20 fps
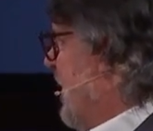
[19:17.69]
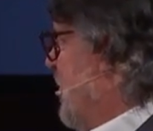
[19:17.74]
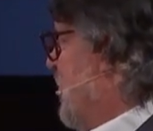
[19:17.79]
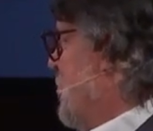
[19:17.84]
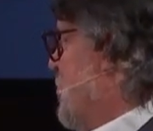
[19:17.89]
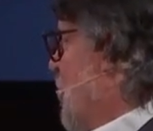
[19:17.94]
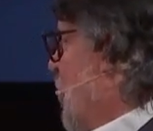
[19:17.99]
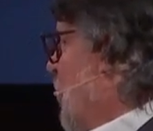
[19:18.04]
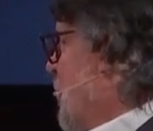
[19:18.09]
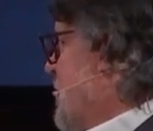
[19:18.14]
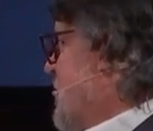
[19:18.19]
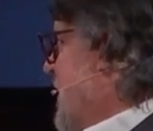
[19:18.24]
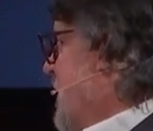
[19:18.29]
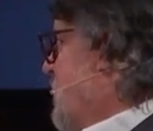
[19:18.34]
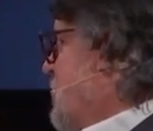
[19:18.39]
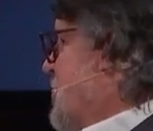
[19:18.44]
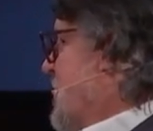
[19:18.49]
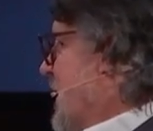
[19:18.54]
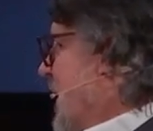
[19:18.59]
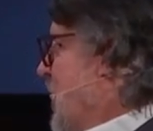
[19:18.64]
years old. His name
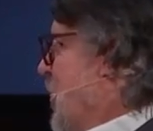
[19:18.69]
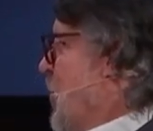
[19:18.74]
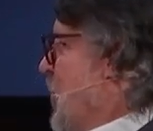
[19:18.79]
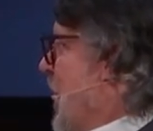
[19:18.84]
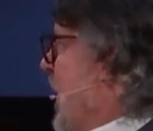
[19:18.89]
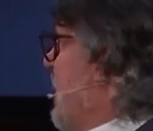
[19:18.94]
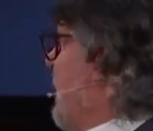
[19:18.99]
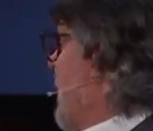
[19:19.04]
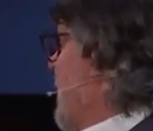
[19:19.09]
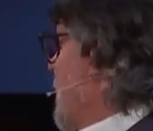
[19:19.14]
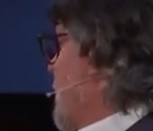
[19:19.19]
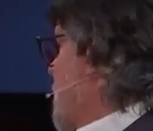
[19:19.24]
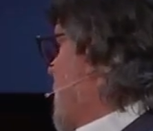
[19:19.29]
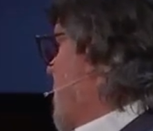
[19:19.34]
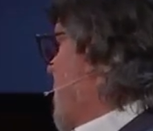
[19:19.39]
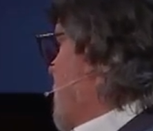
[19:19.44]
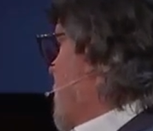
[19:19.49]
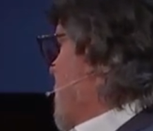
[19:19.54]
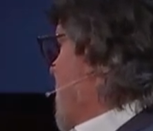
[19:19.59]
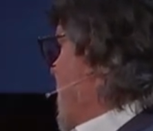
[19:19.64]
was Leonard Ravenhill.
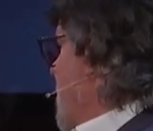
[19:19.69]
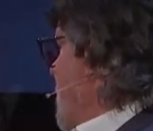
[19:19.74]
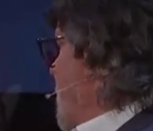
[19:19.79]
Some of you may